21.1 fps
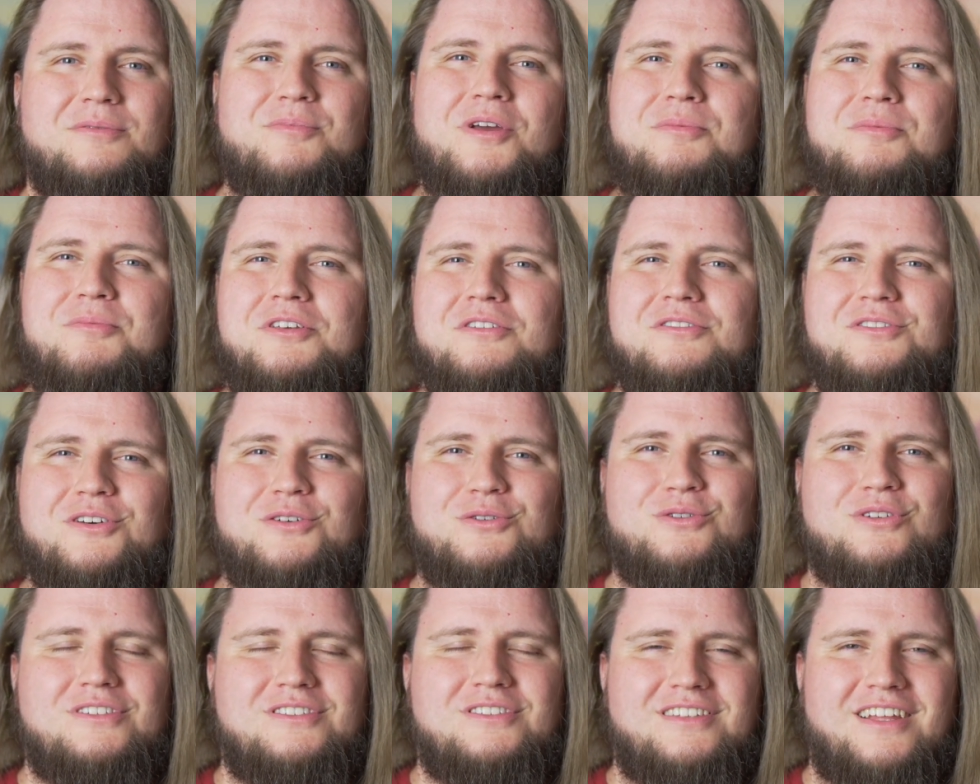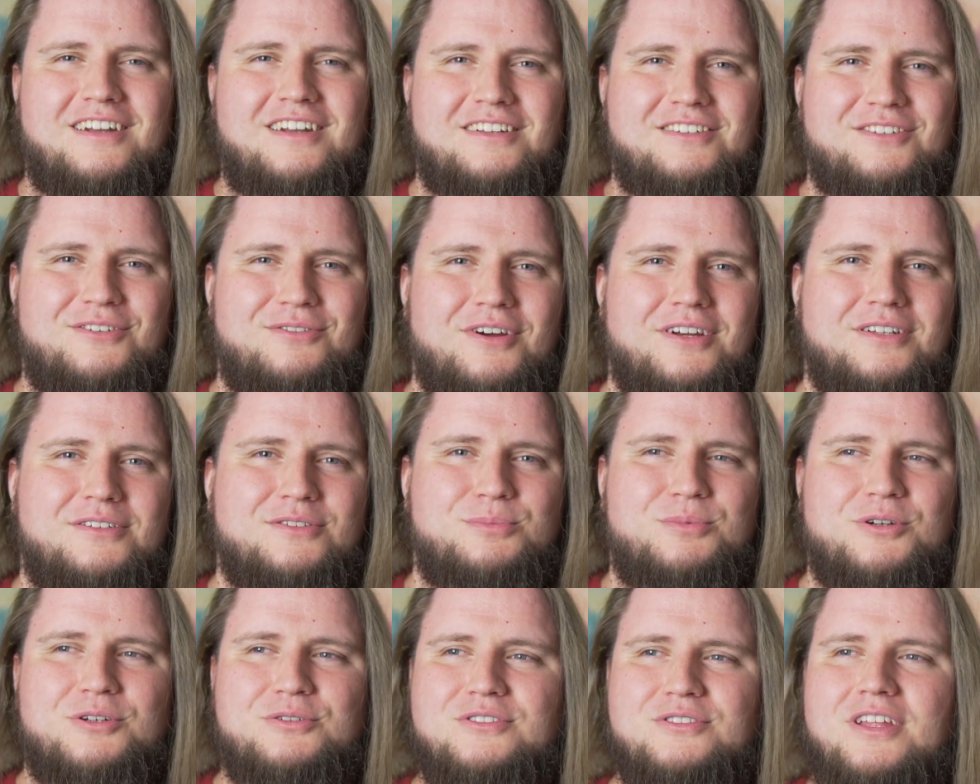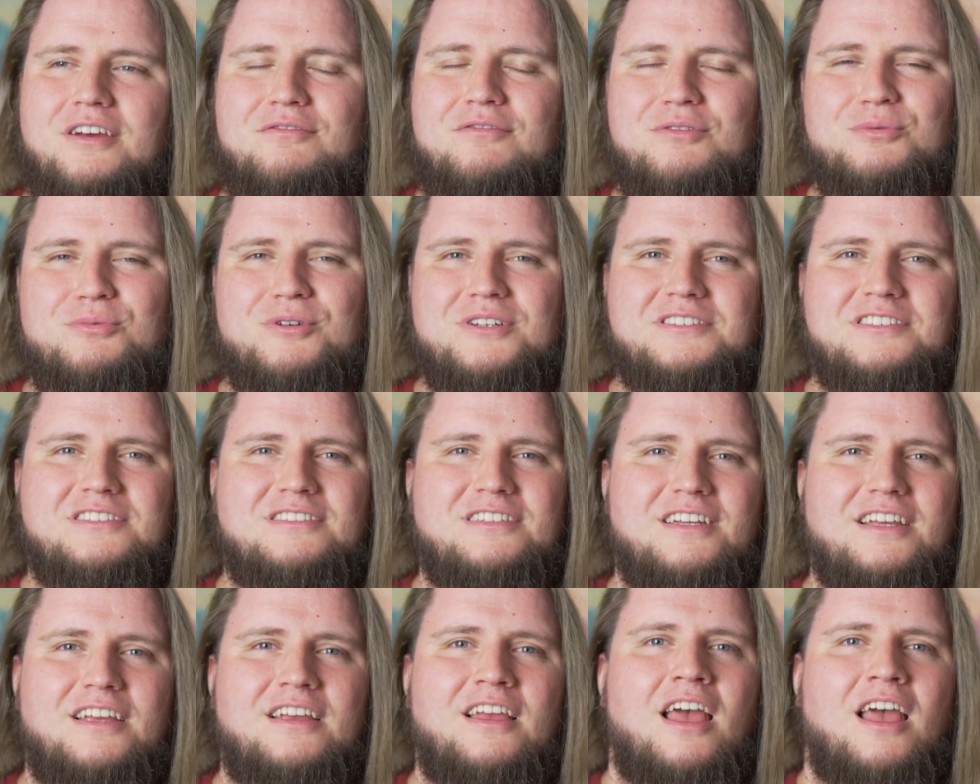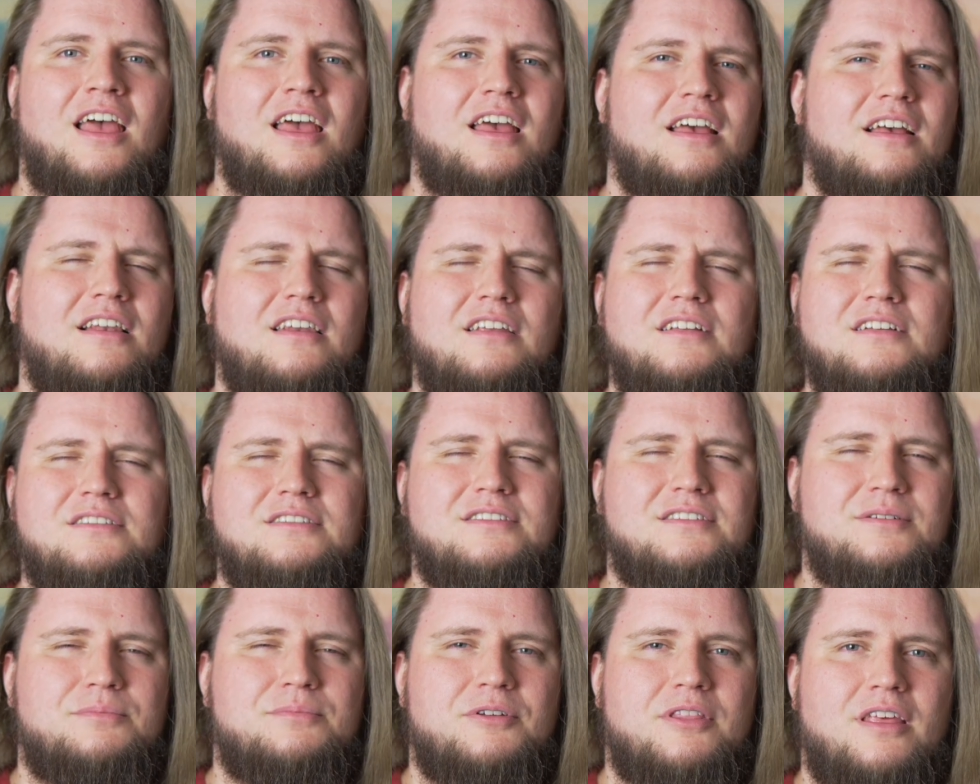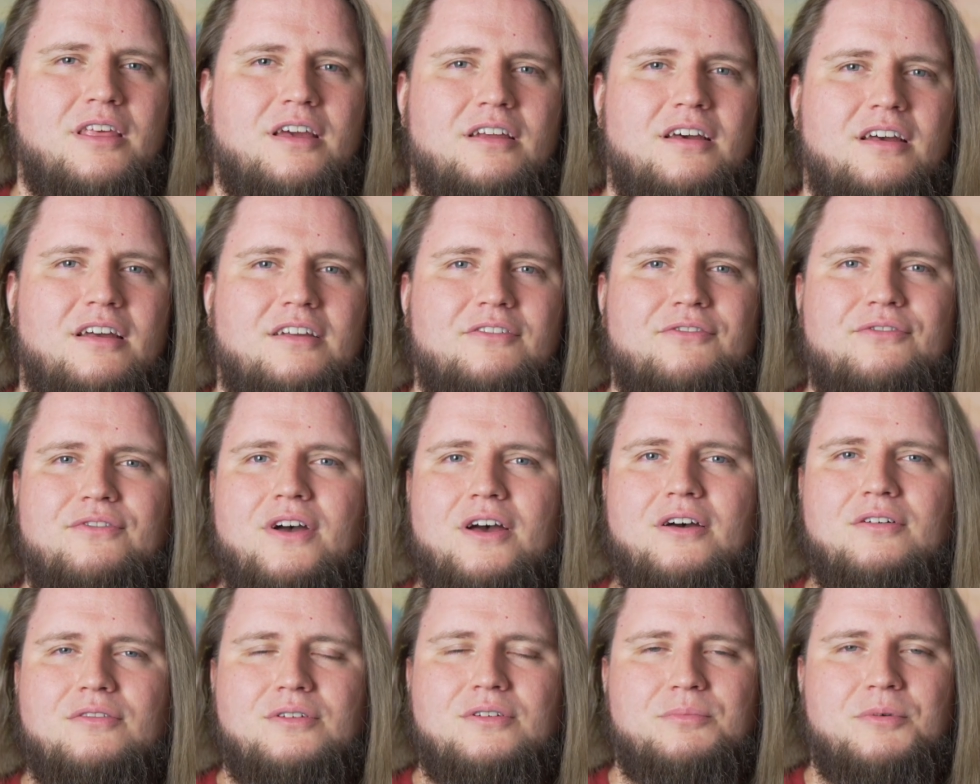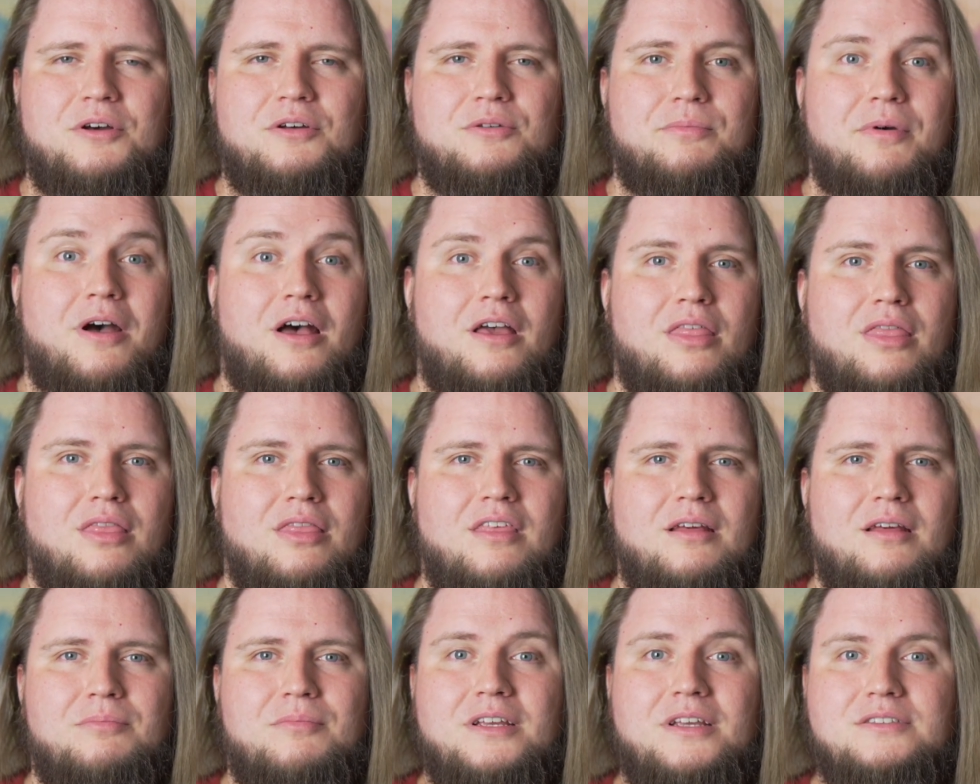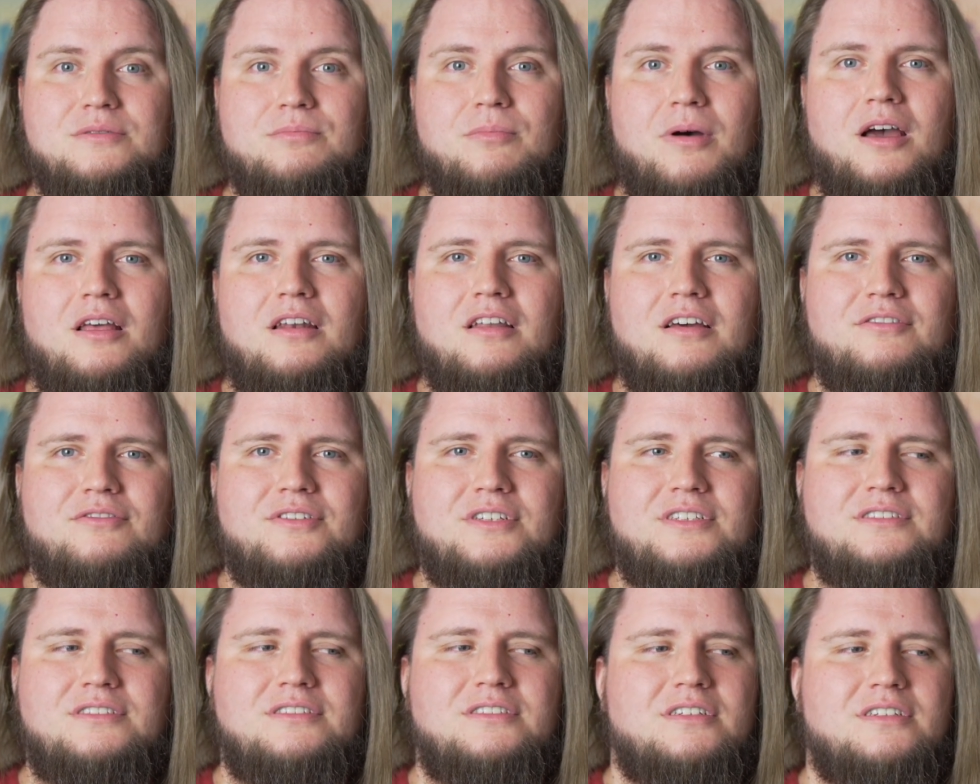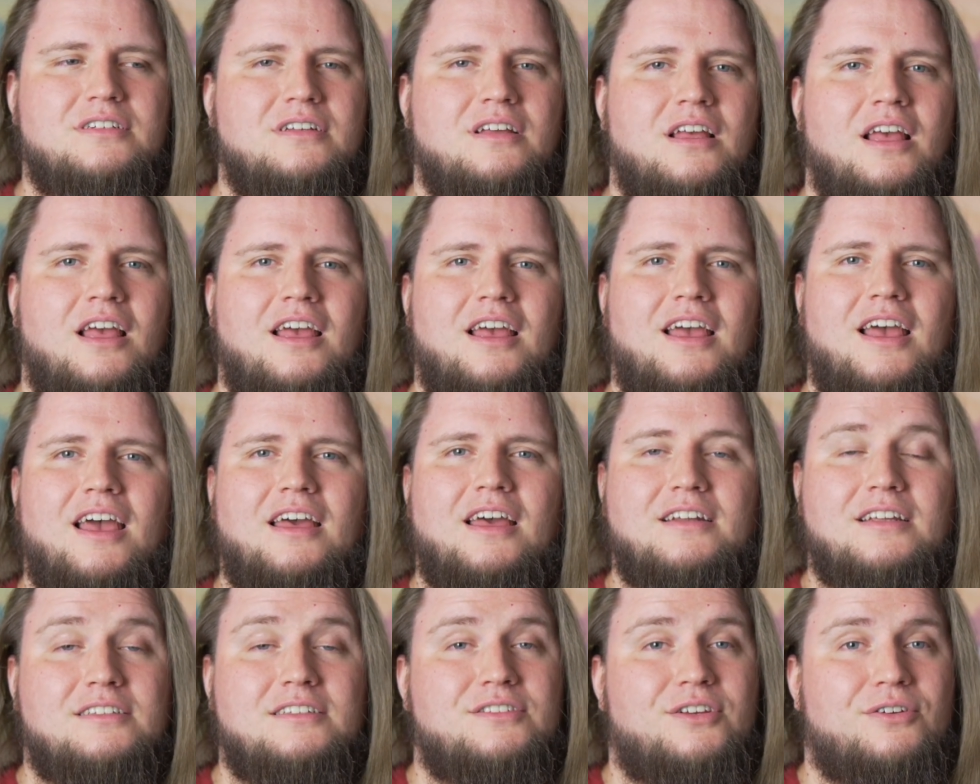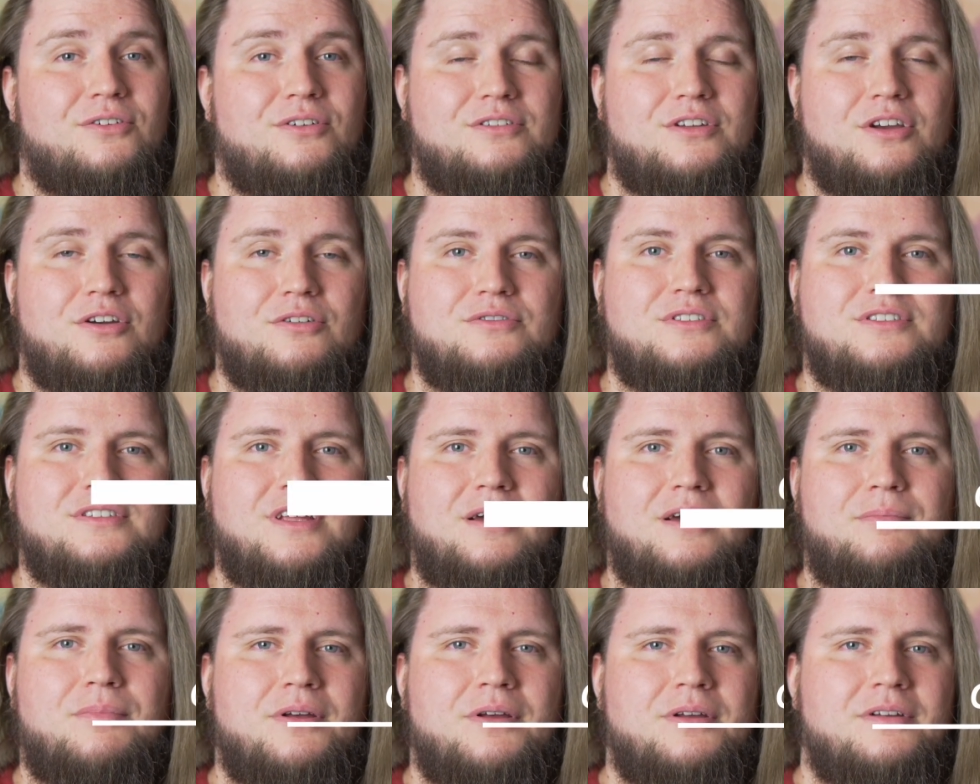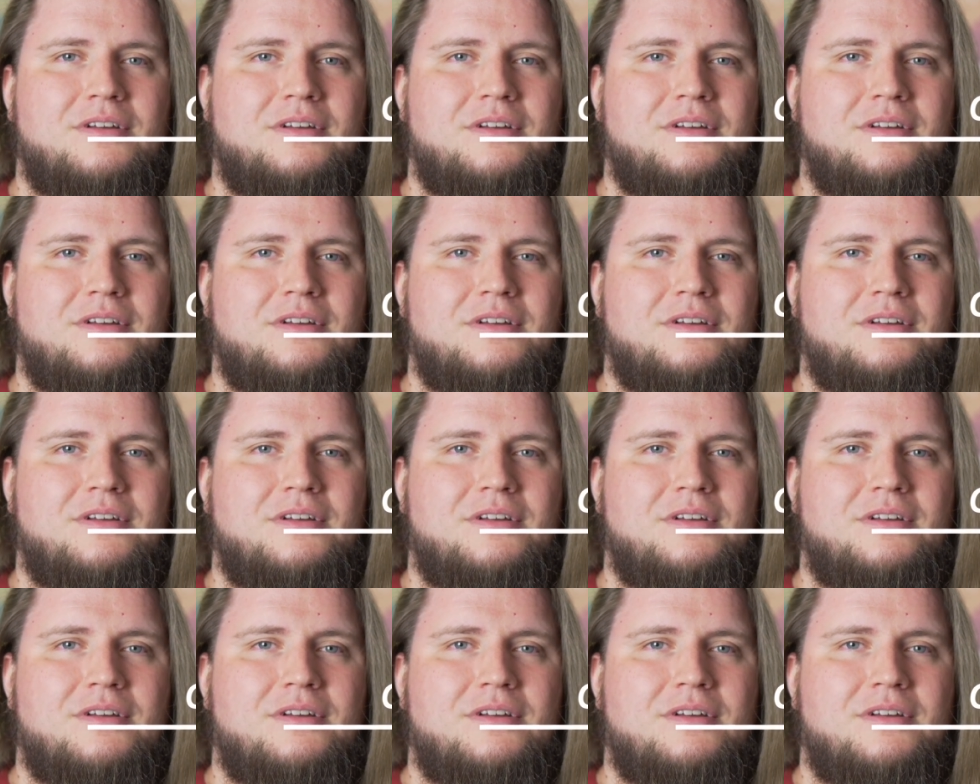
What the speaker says: Maybe you noticed that I tried to post every Wednesday a little snippet that I found about Python that makes my life easier, and it's called CodeSnap.